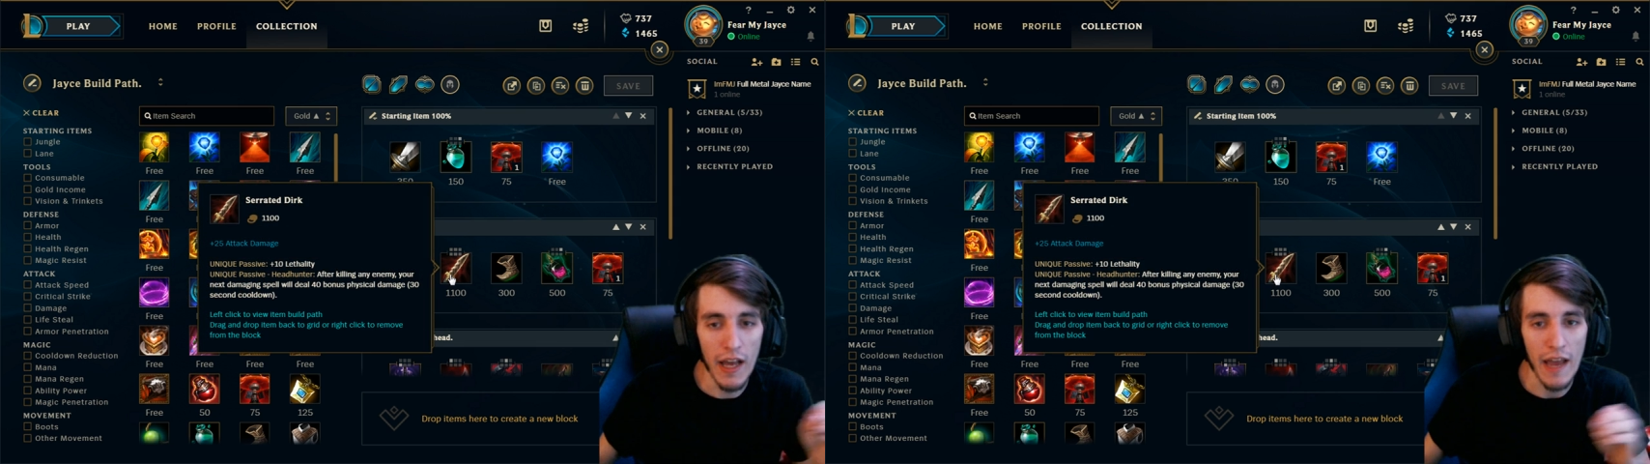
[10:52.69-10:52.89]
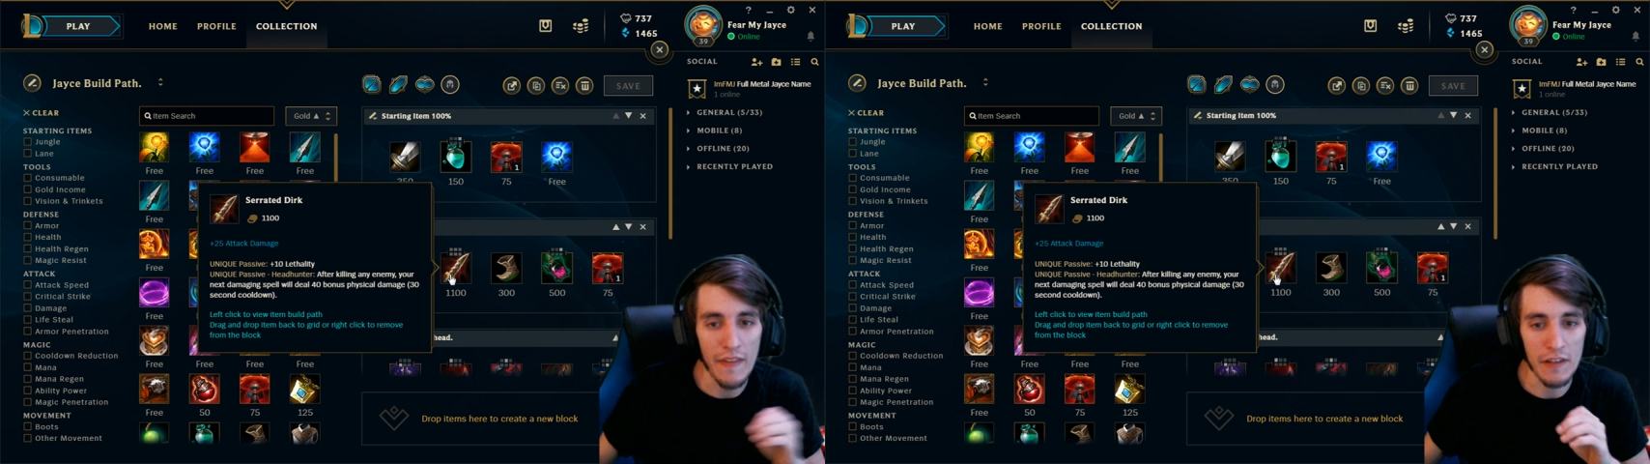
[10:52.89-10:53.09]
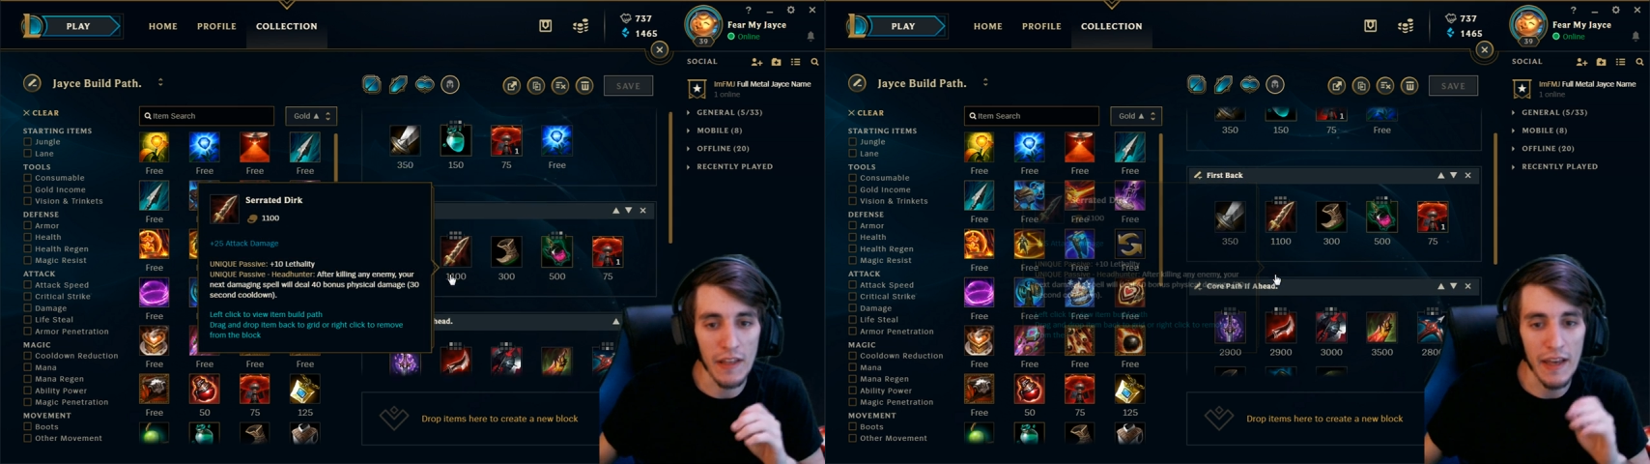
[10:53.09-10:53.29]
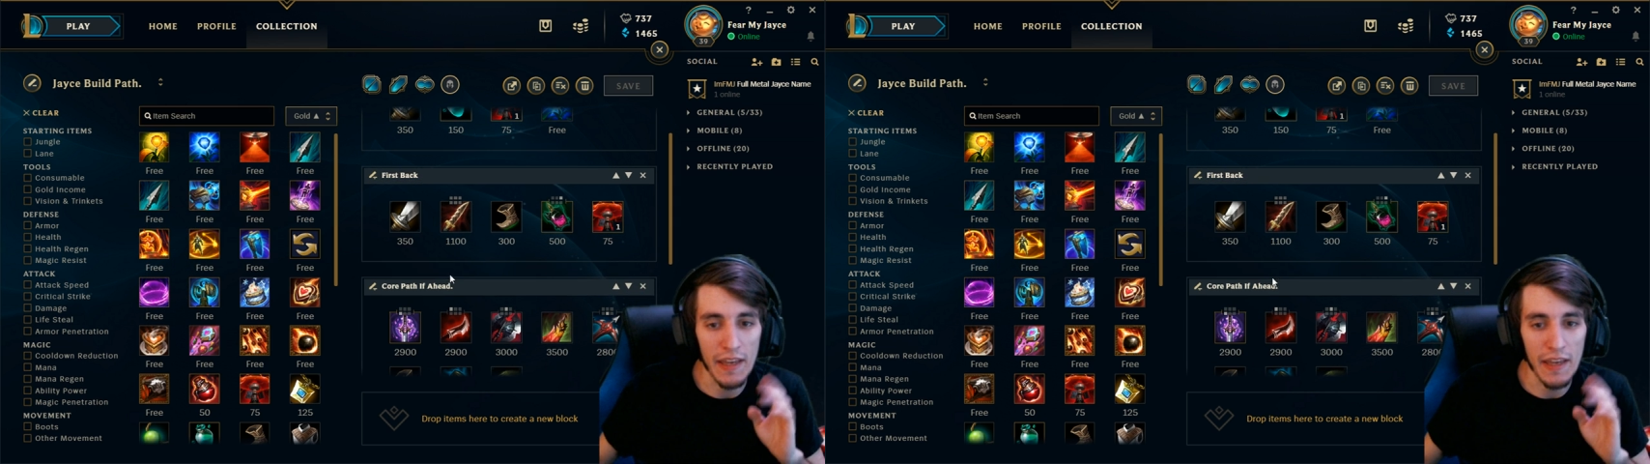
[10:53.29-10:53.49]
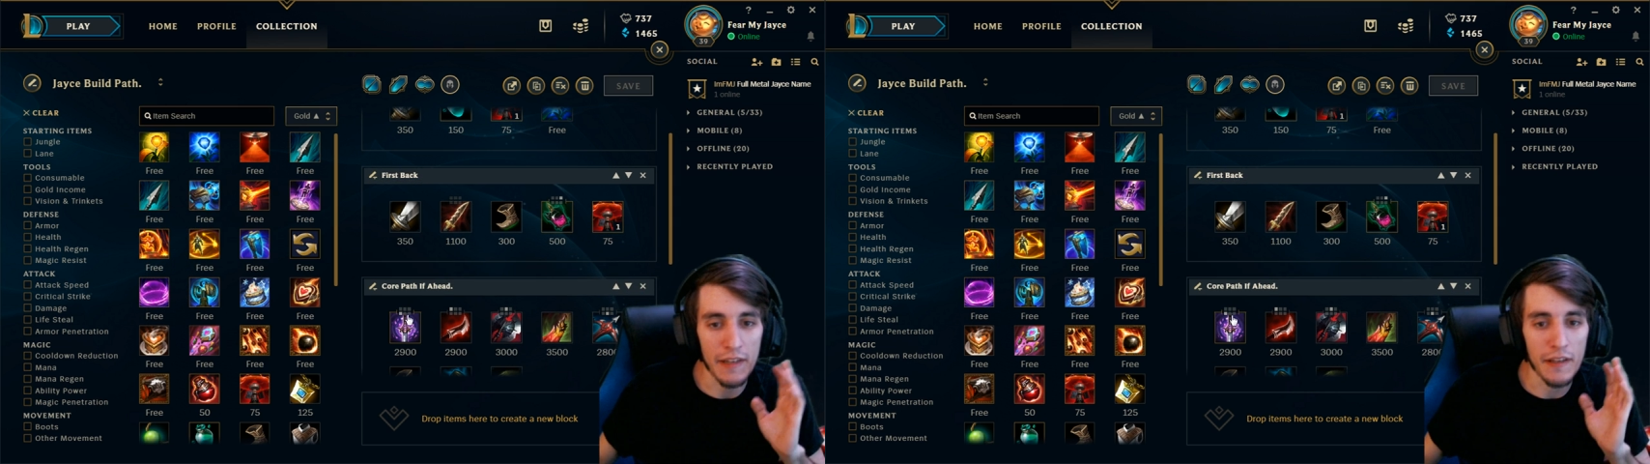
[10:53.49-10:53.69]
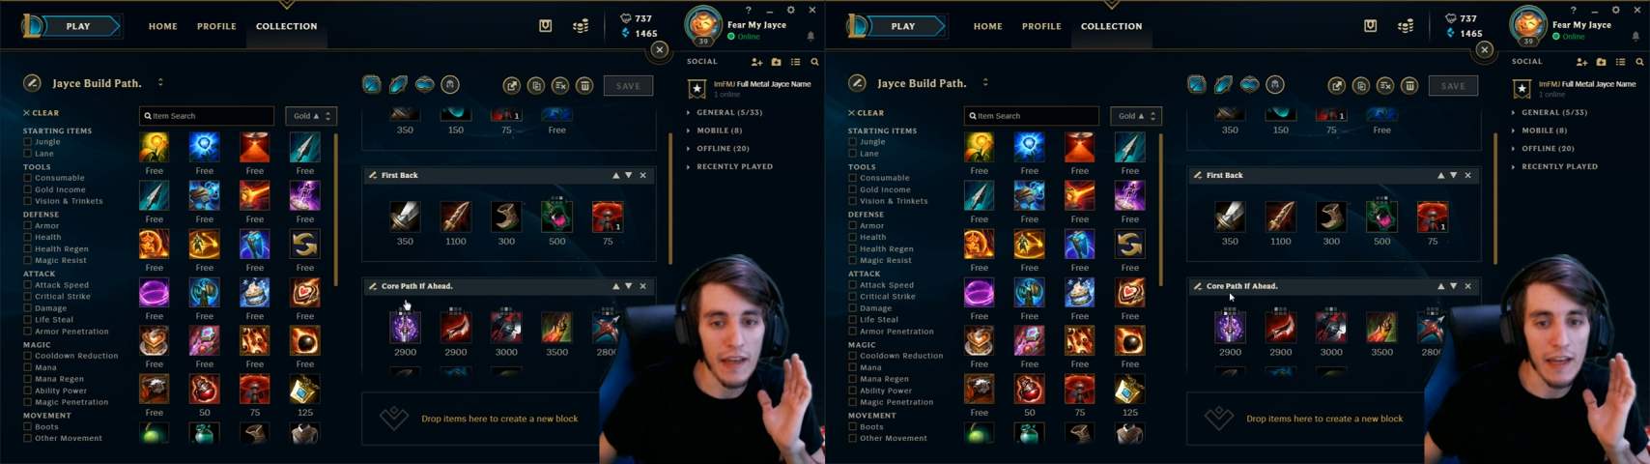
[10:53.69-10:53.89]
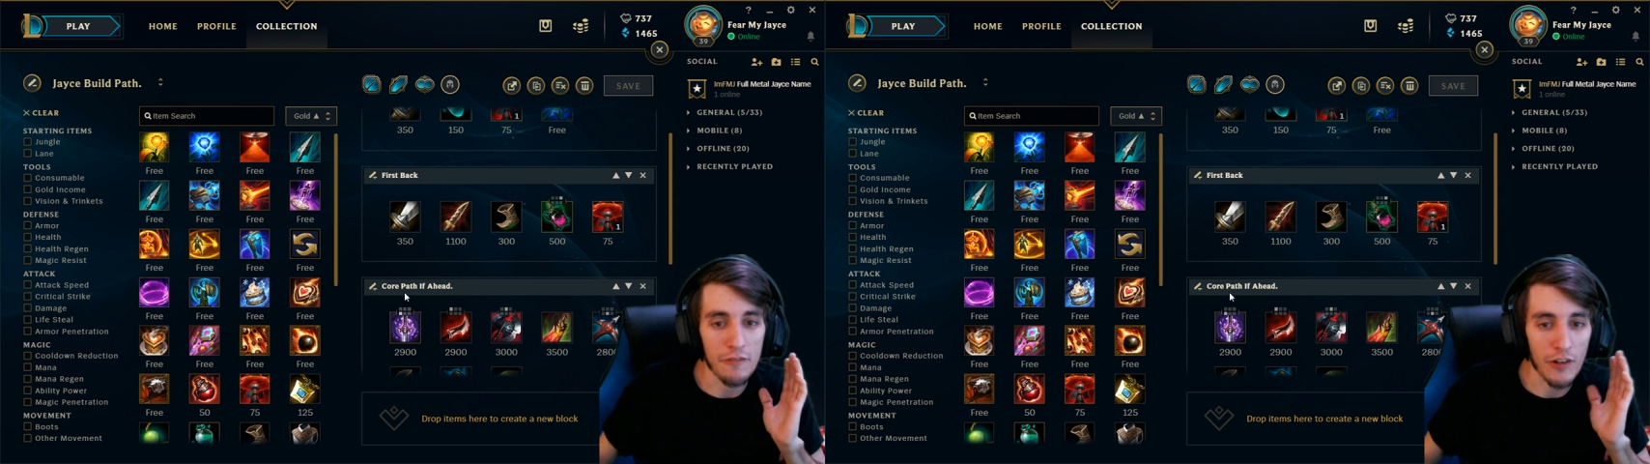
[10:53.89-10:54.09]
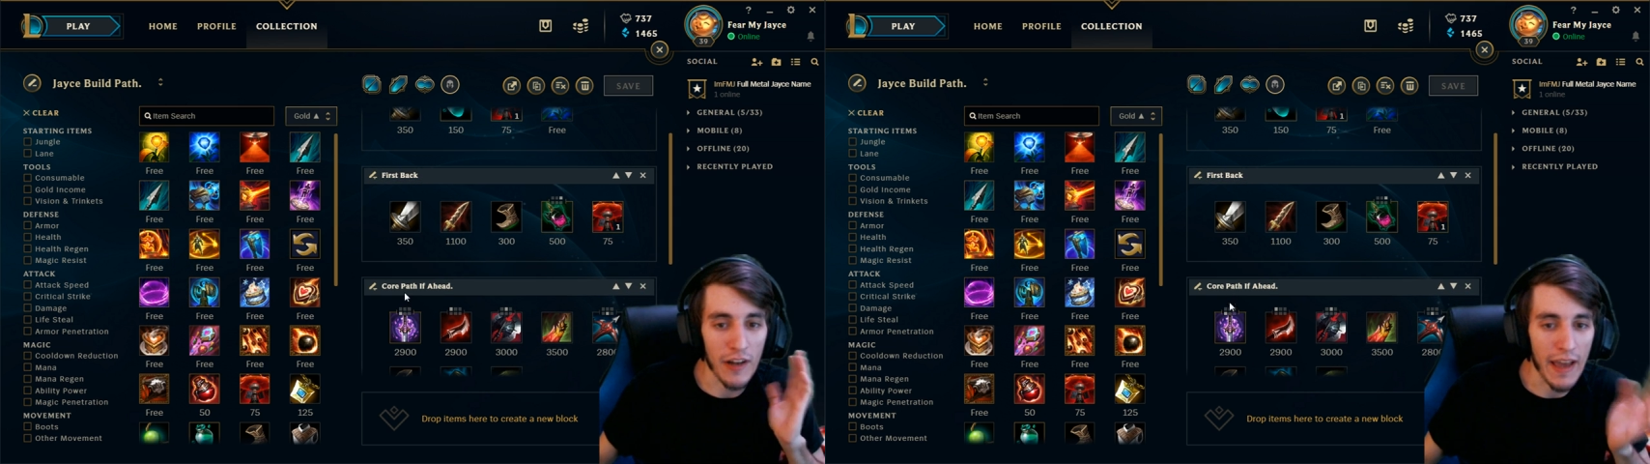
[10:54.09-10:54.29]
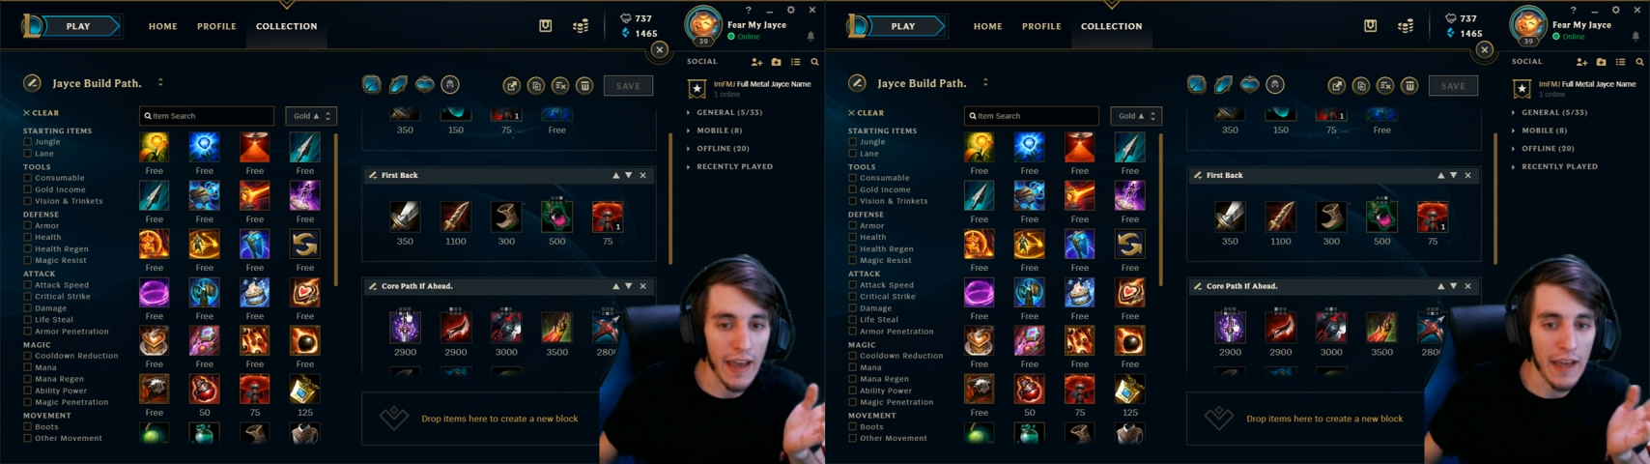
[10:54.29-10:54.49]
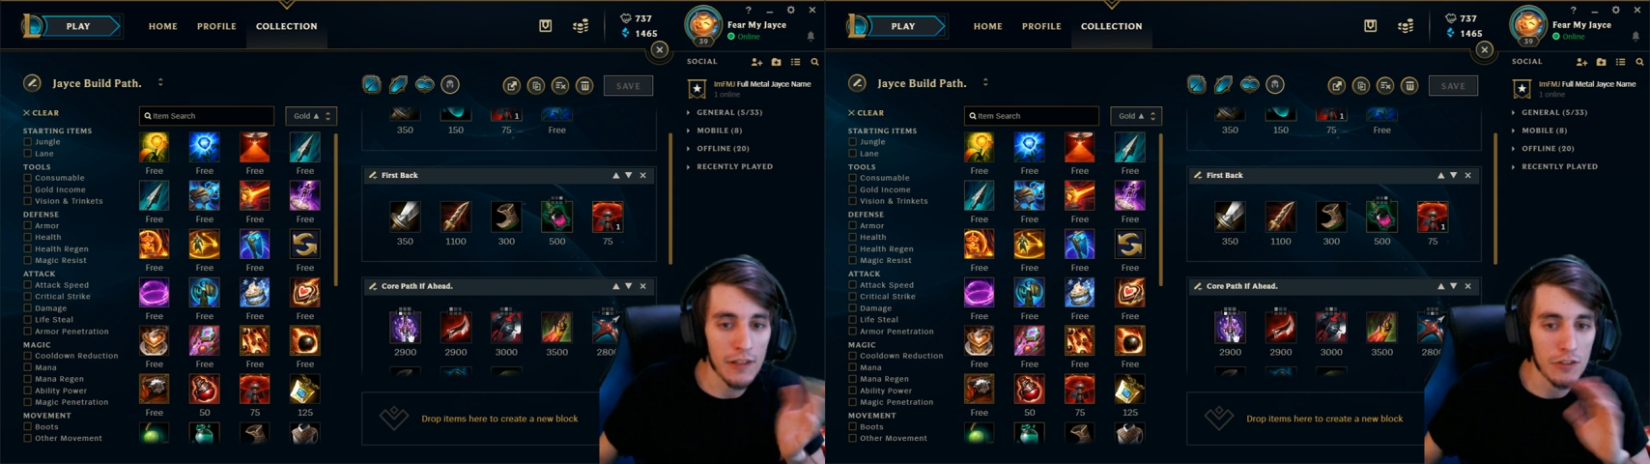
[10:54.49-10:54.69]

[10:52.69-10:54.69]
and then again, if you're ahead,